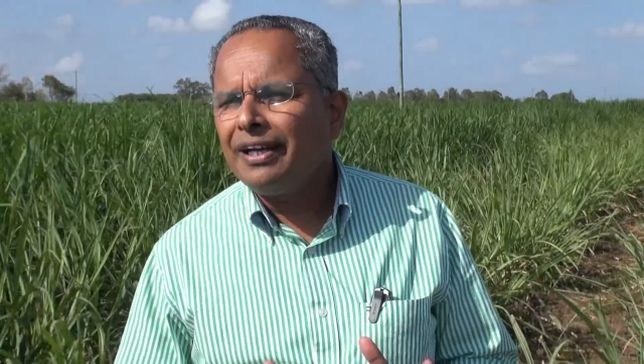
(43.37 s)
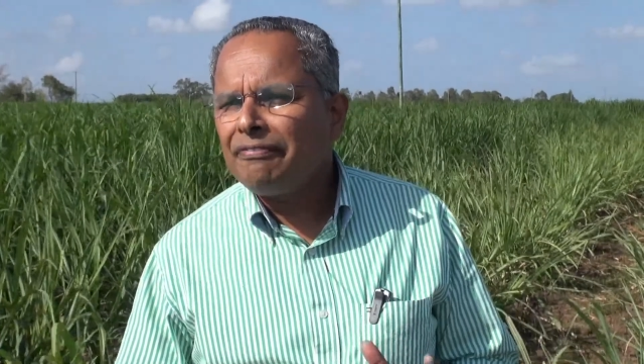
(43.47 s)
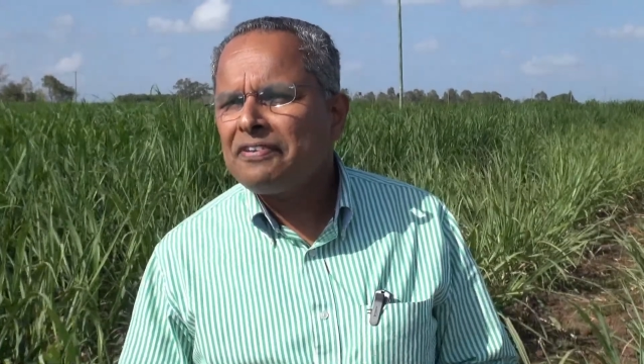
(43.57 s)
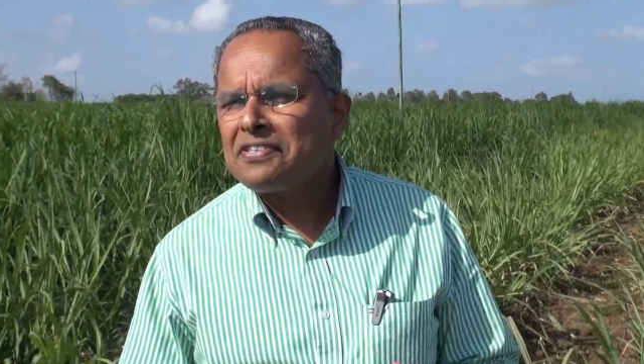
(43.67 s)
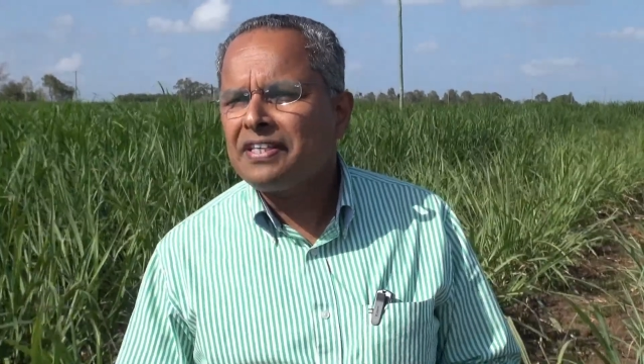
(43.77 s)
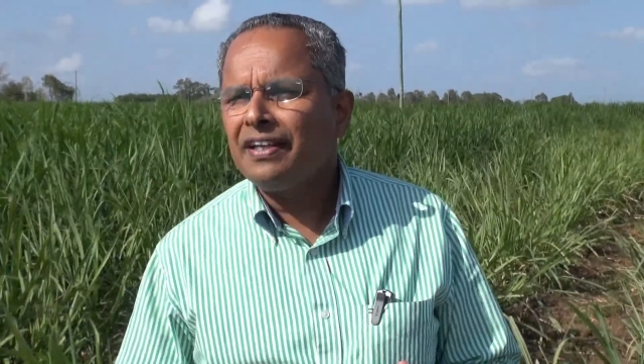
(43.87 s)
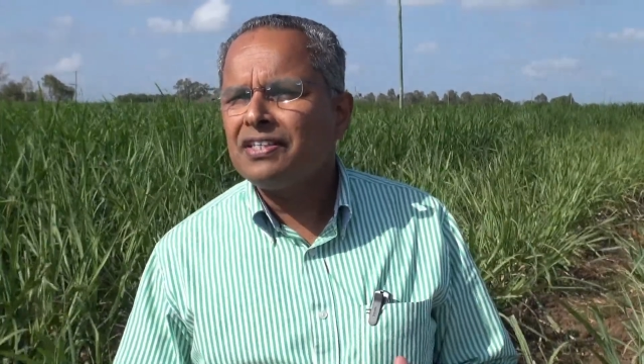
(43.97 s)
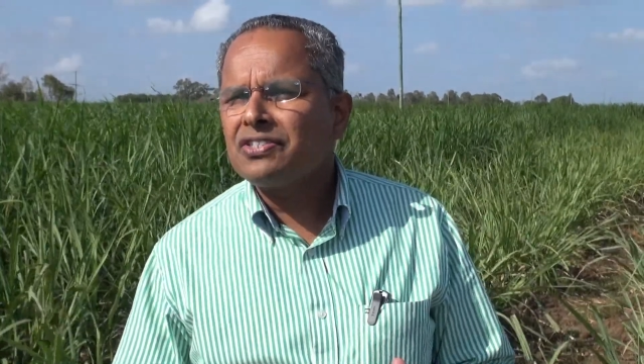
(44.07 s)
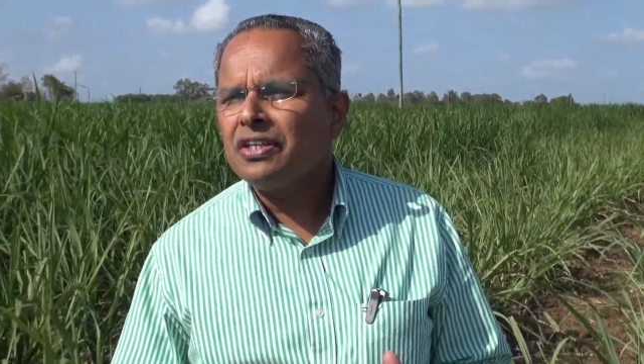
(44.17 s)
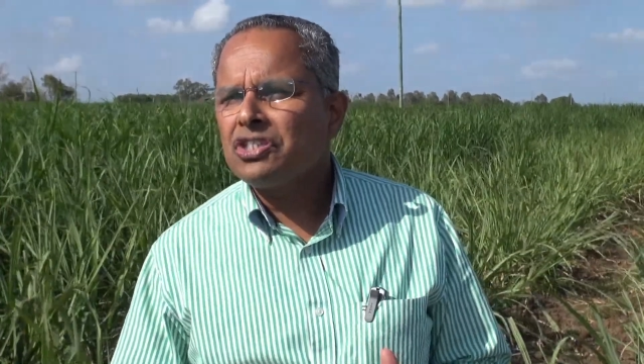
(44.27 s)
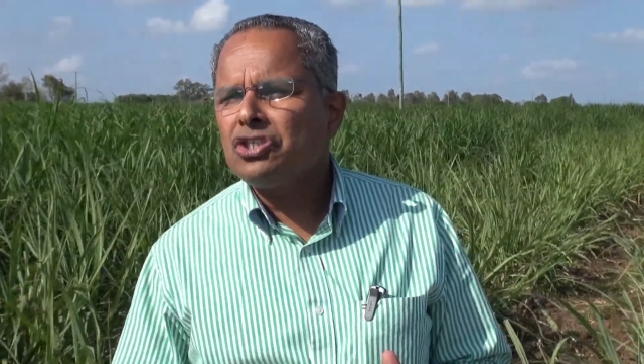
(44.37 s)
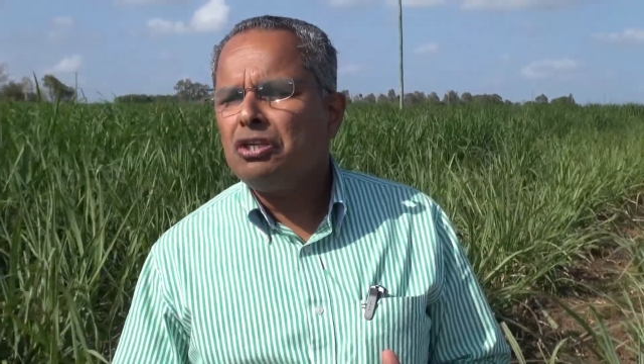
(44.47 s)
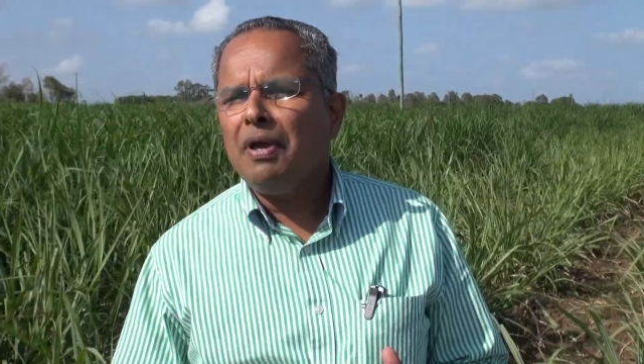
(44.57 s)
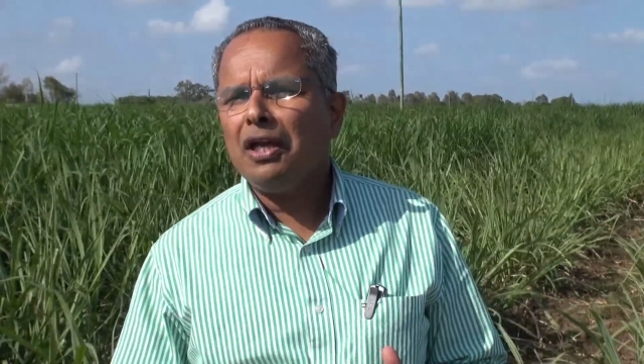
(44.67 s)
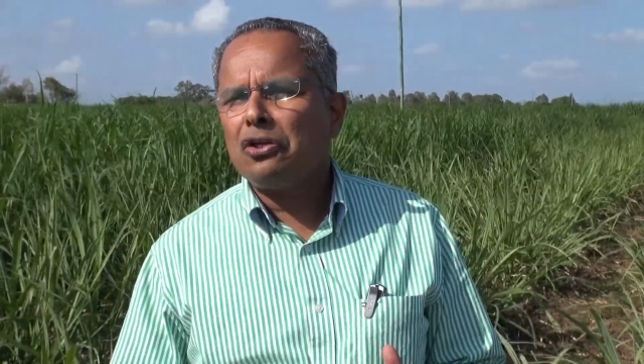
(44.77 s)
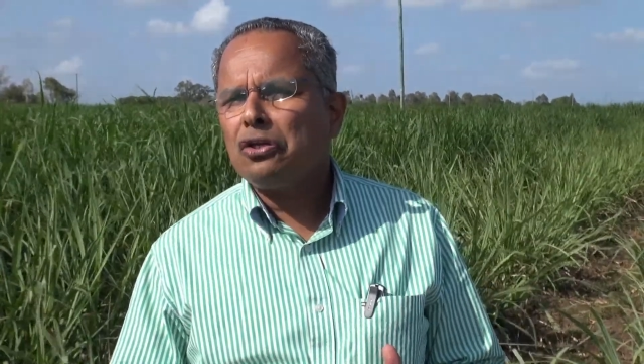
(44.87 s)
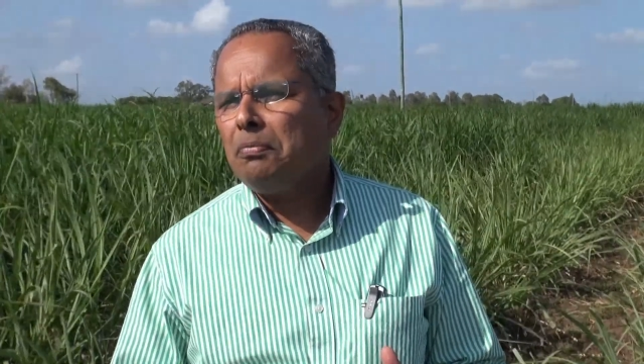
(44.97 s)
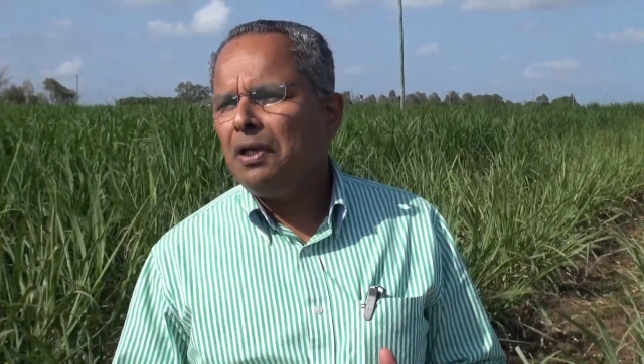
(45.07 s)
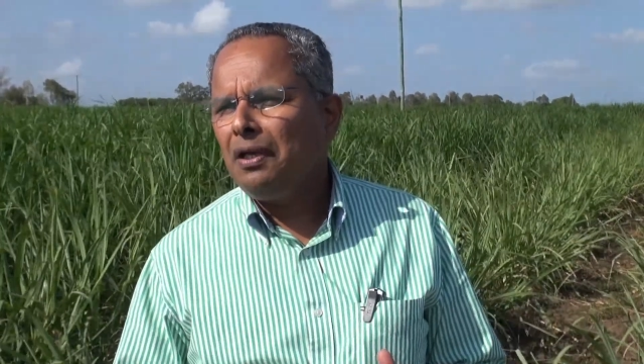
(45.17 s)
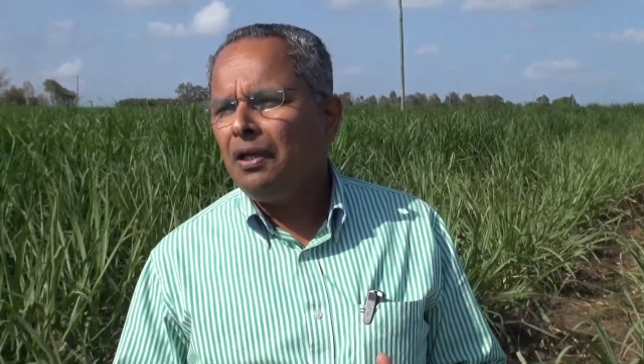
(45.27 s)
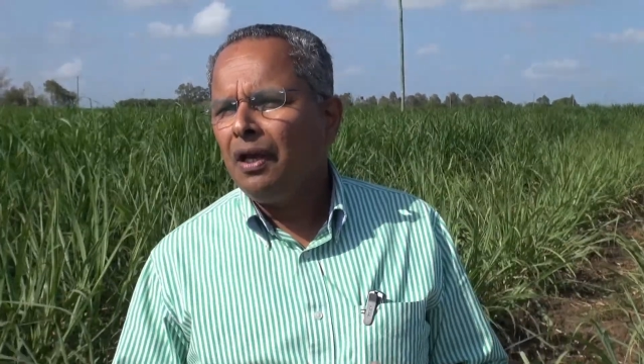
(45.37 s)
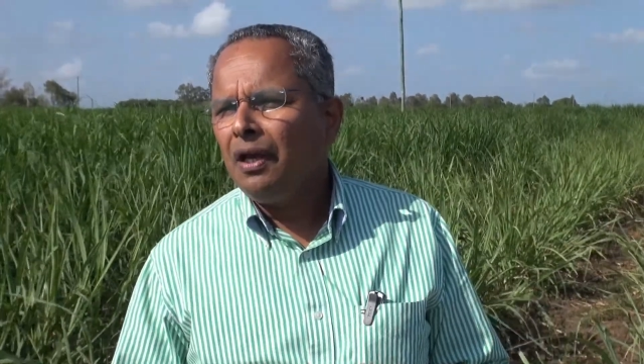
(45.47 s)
deficit is estimated to be